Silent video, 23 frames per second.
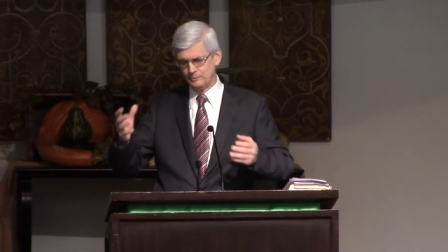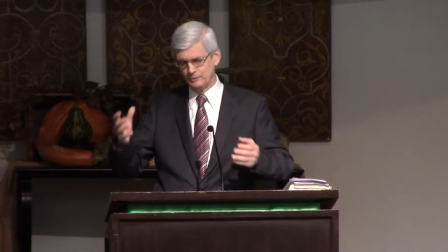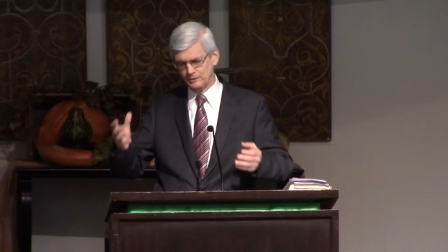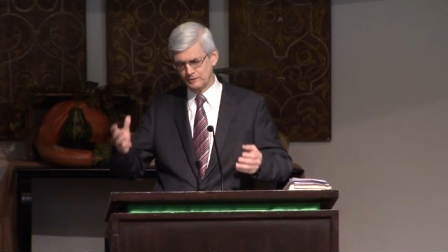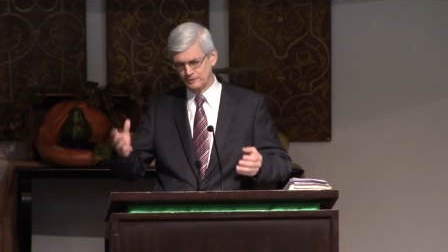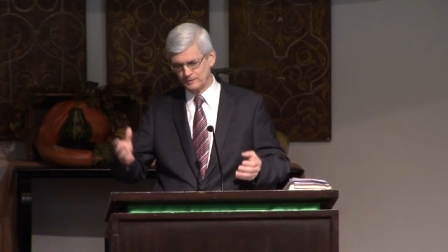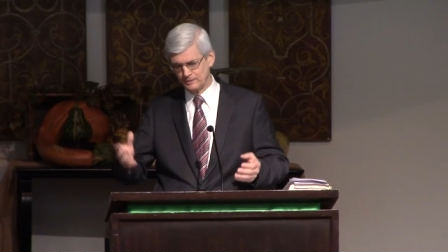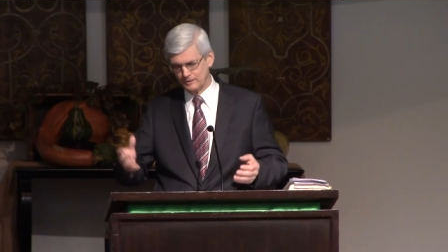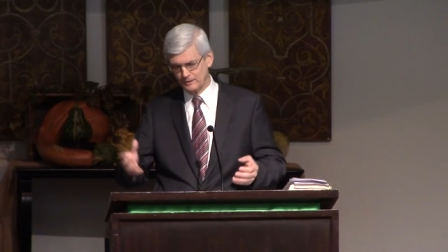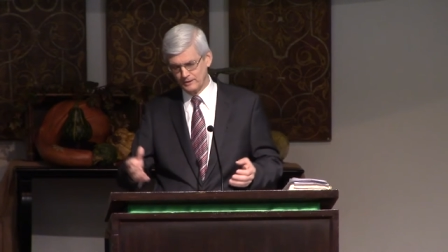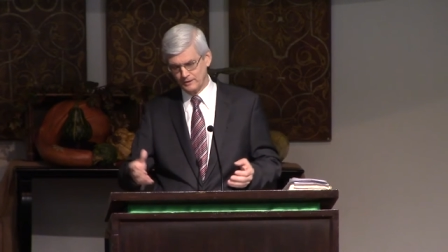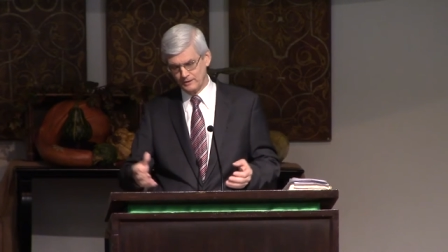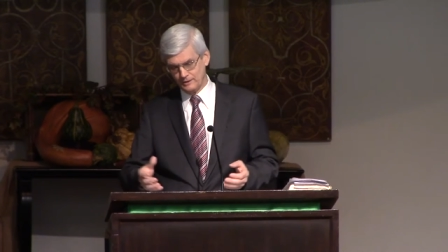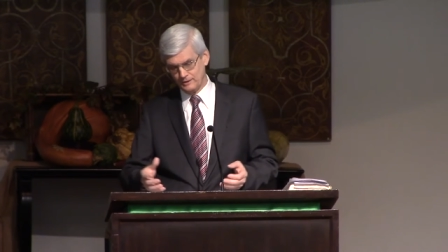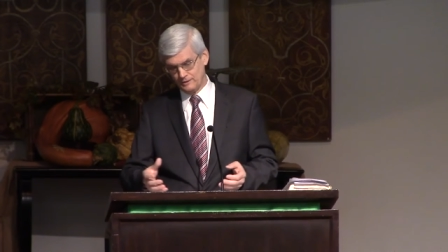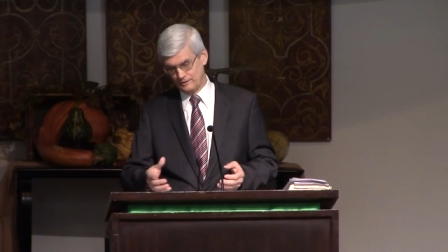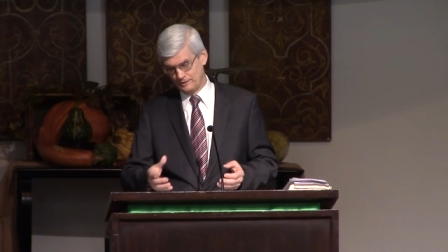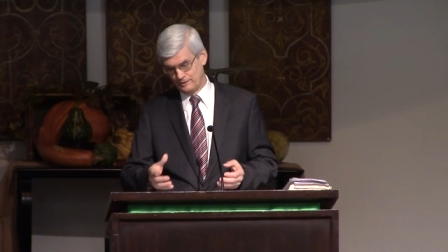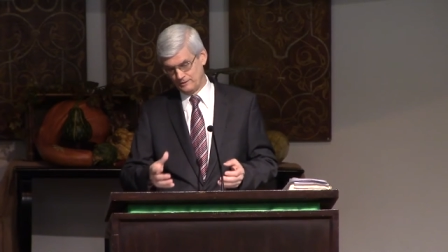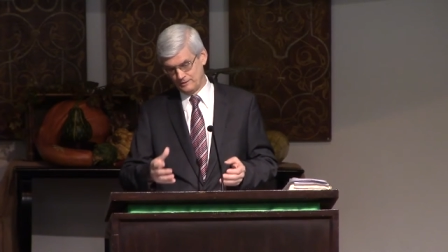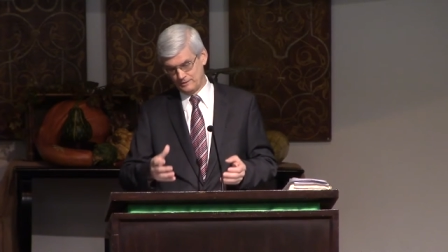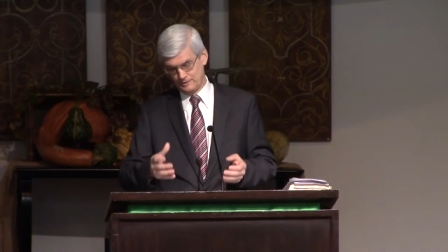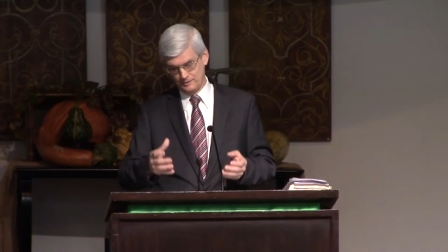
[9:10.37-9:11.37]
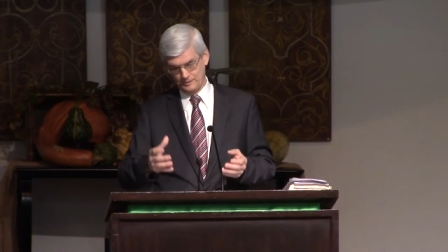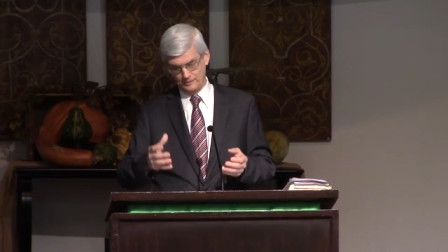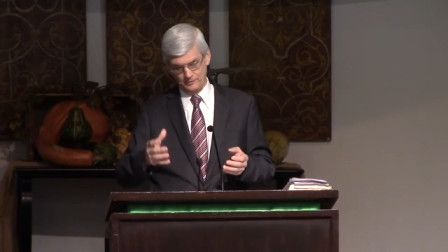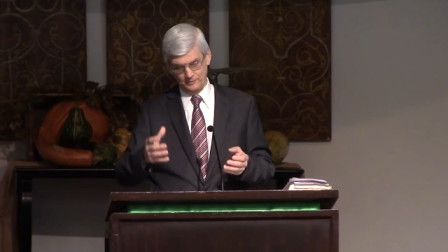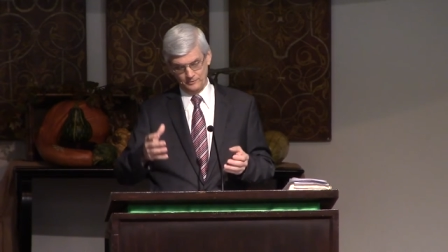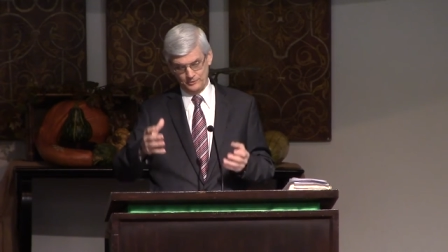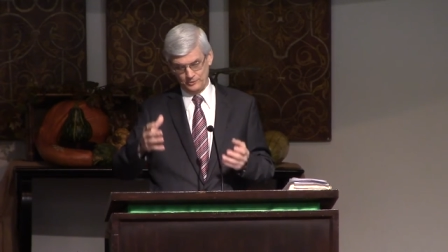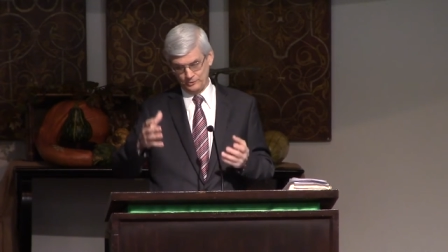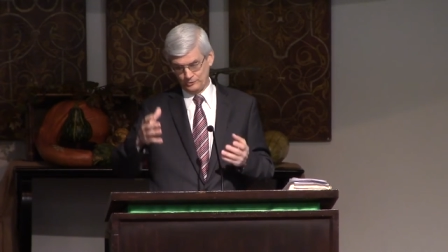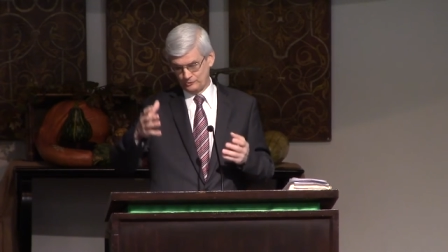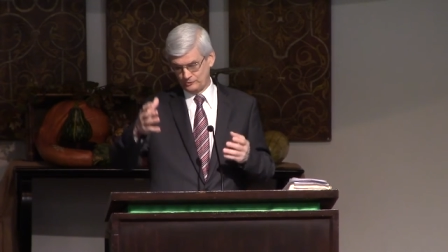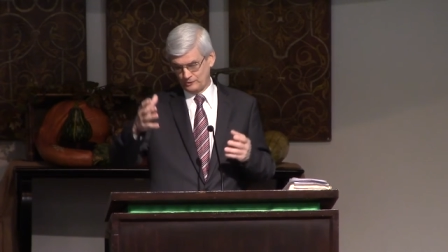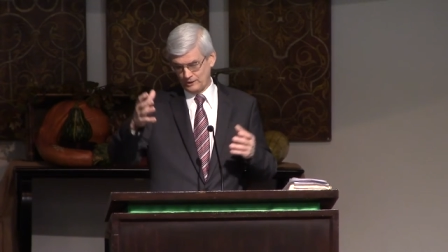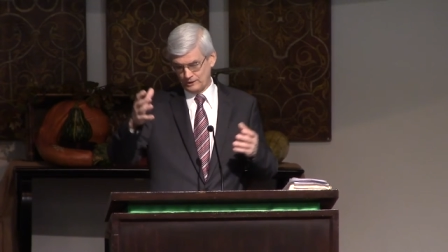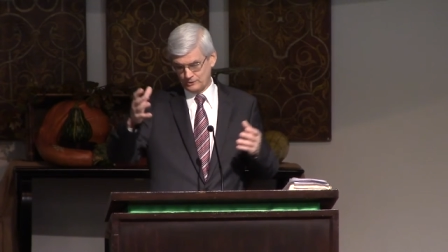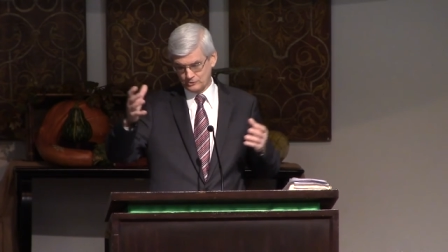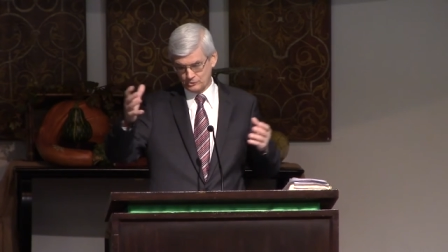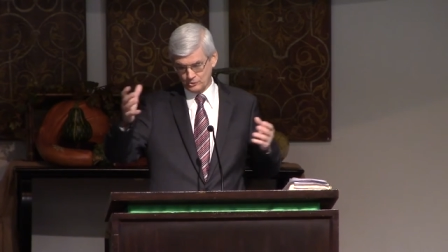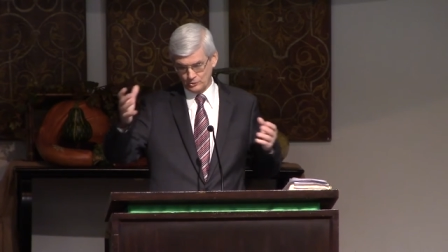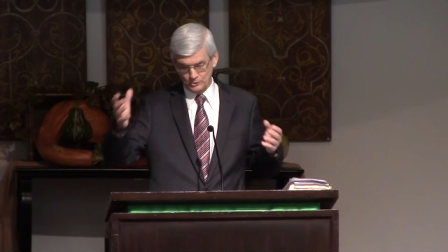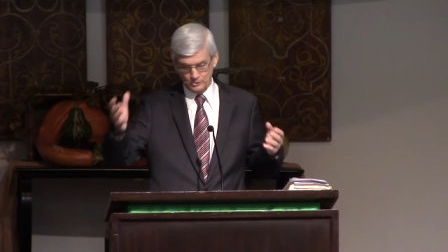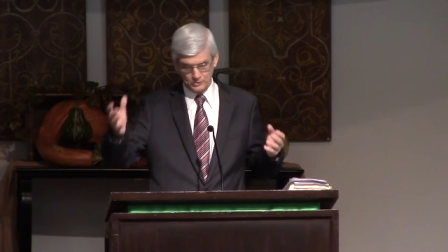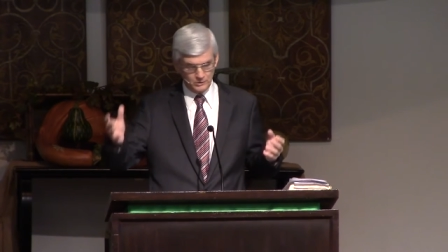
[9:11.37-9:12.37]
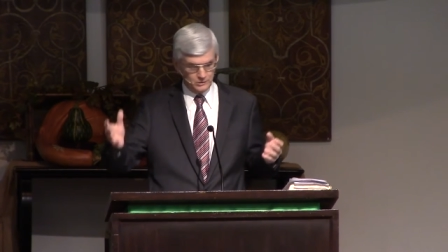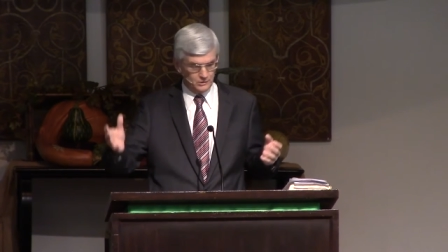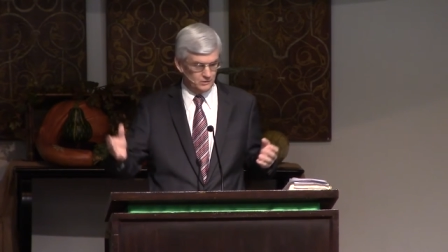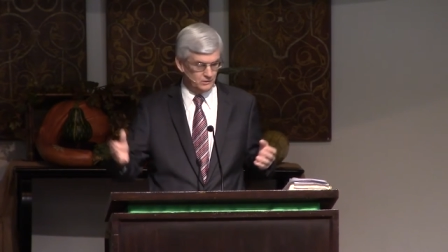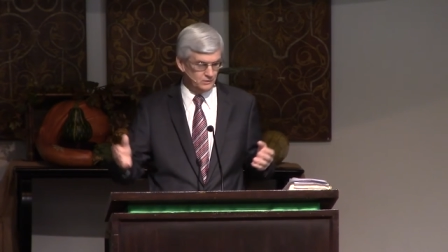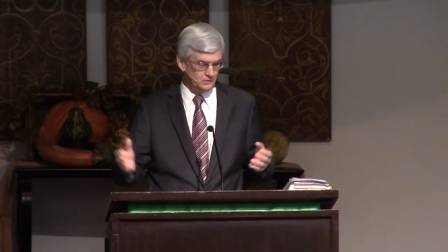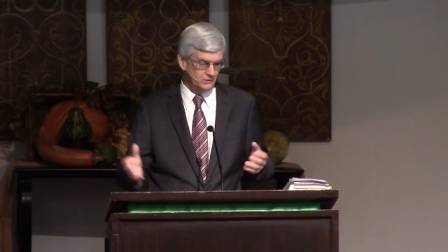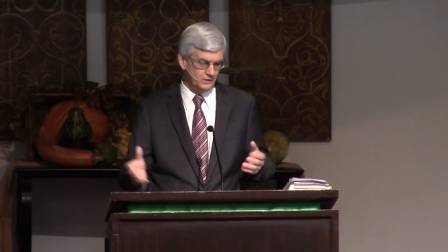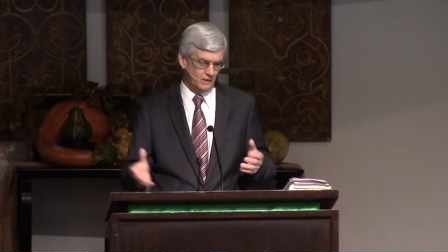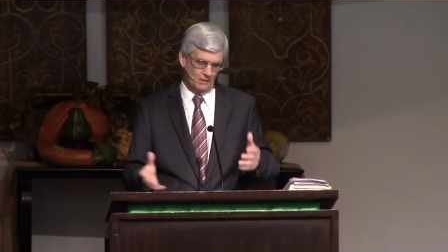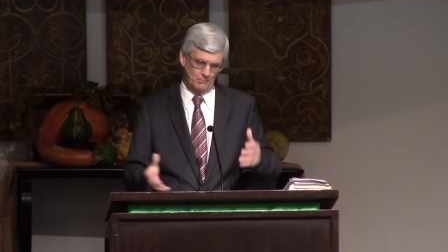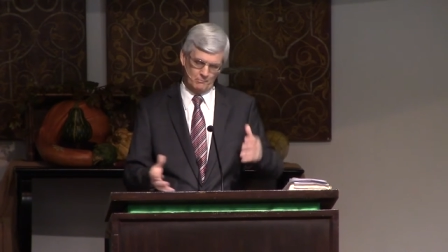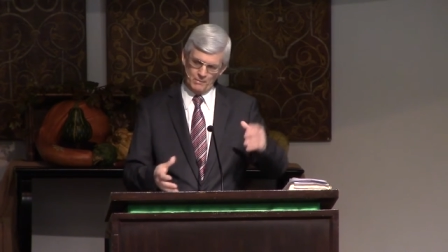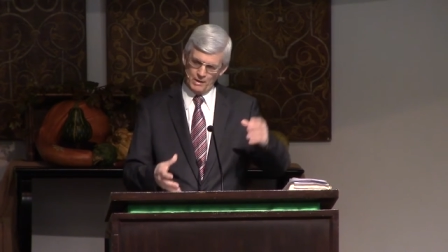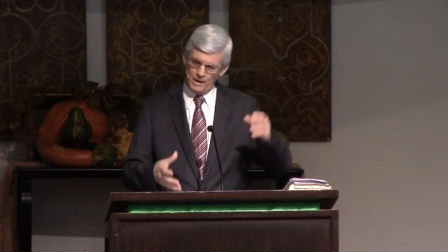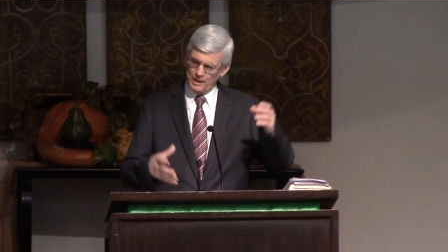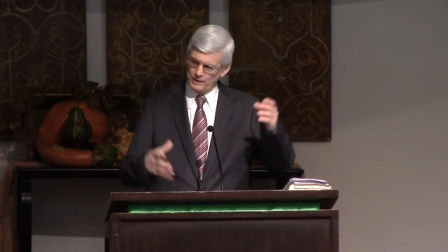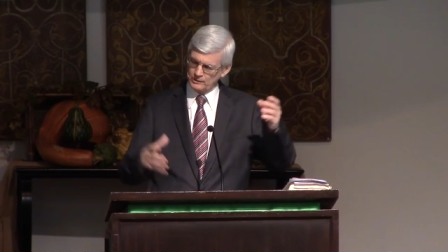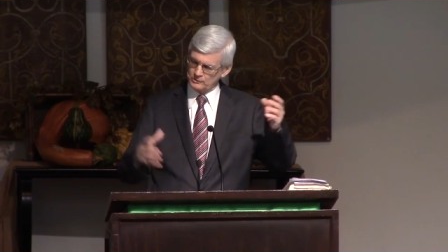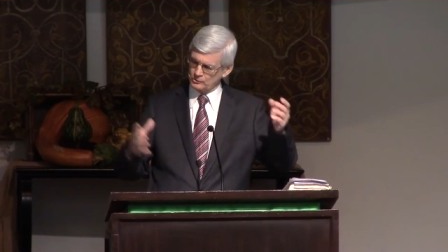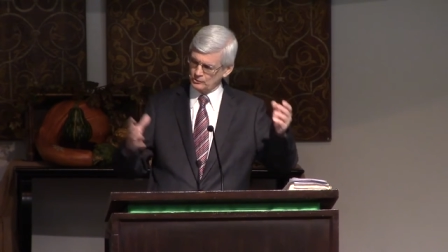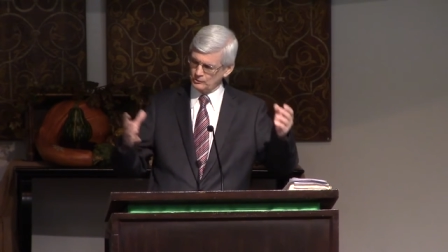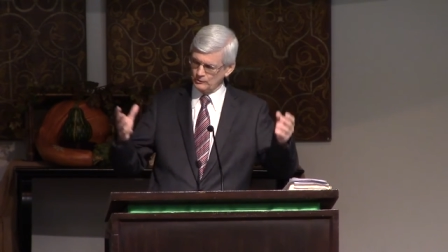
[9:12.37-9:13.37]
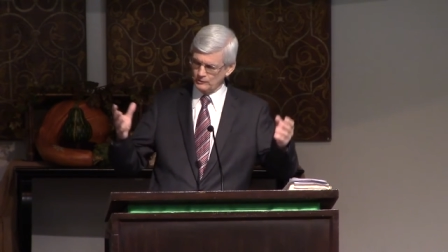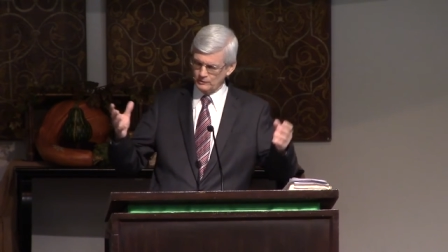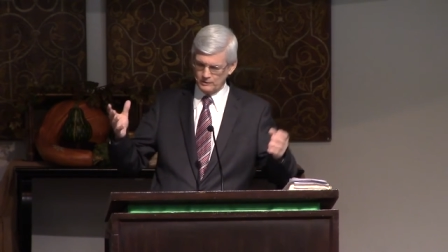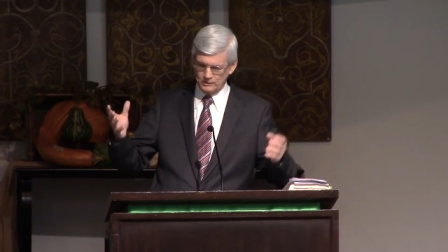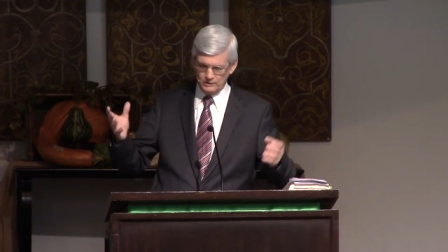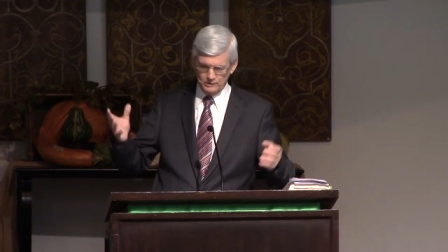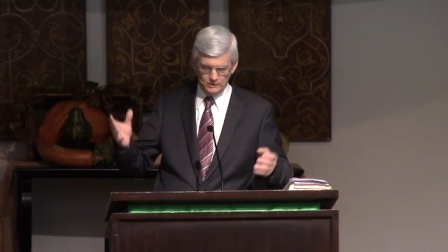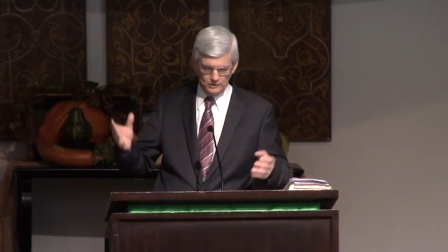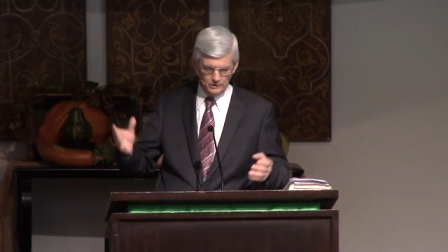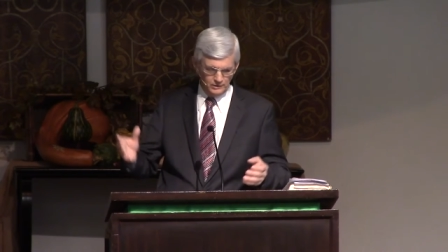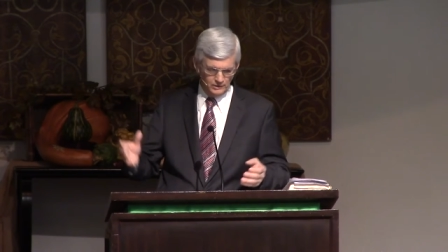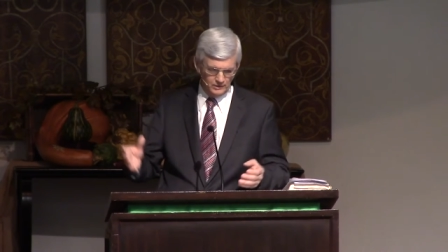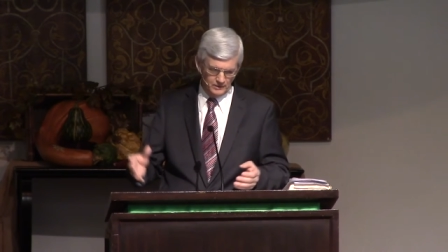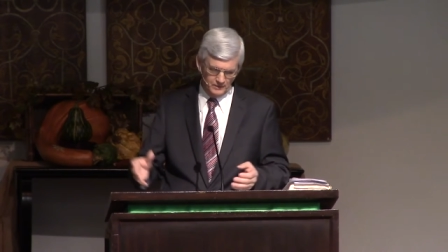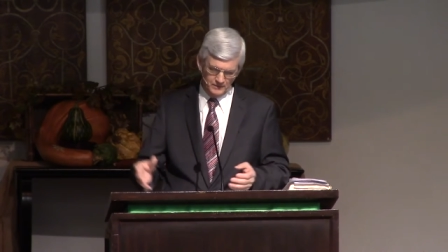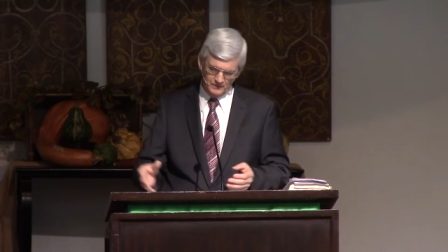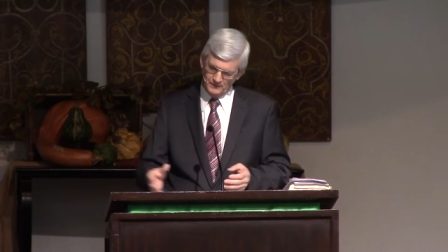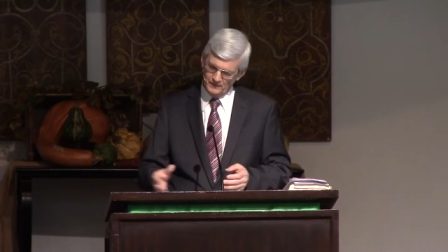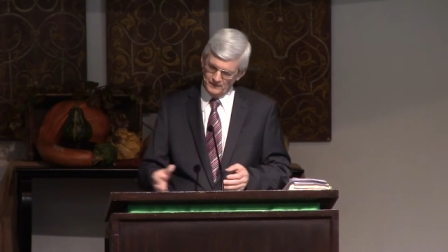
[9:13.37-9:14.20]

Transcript: and uh, there's that turkey, that mock turkey,